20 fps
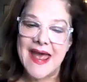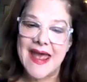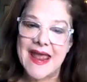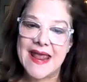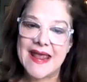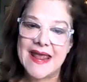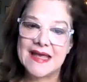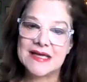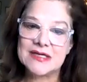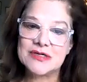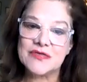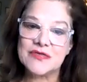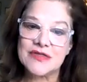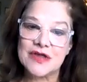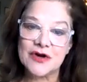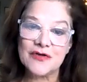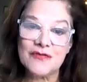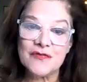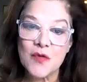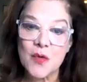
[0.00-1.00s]
And
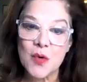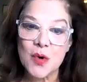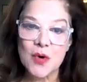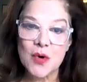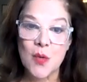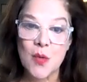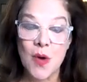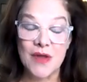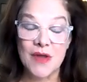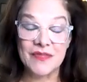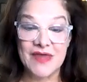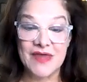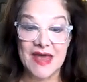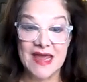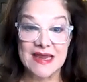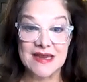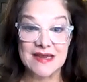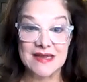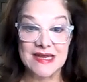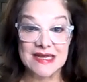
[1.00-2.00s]
therefore, what
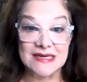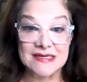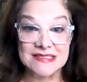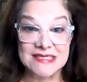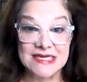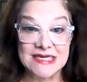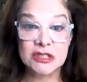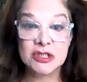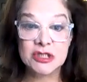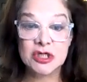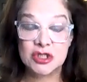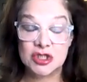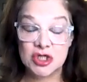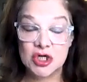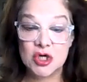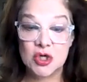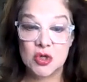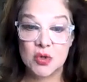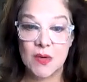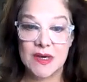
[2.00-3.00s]
they tend to
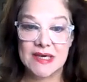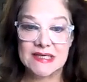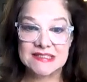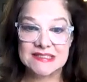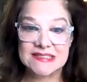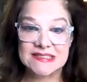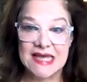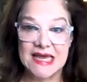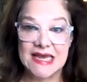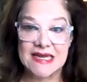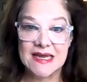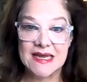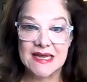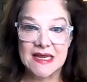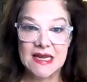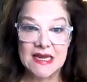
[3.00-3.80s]
do is they